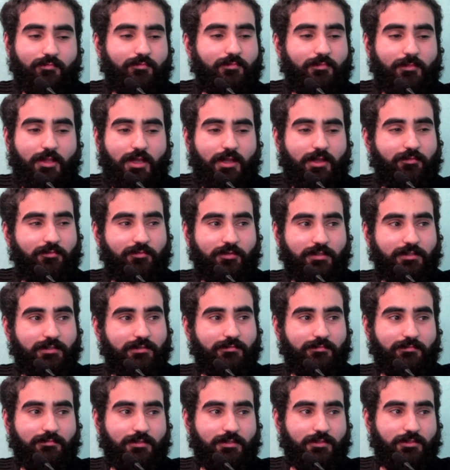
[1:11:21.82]
I think
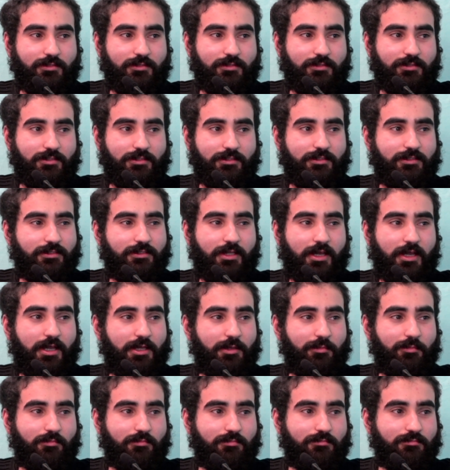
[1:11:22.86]
it's just
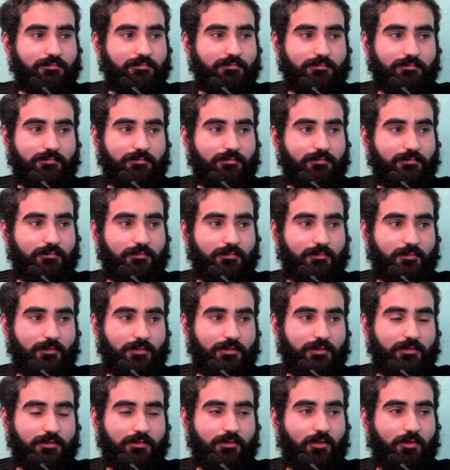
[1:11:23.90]
time. It
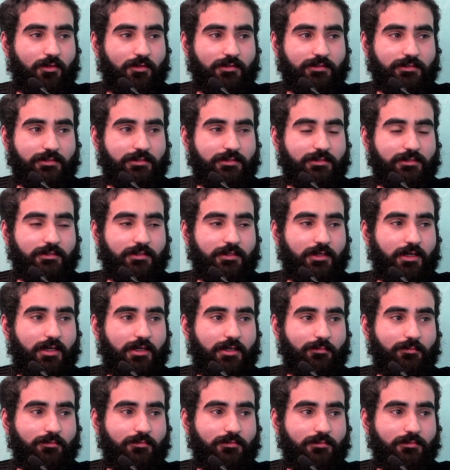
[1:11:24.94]
all needs time.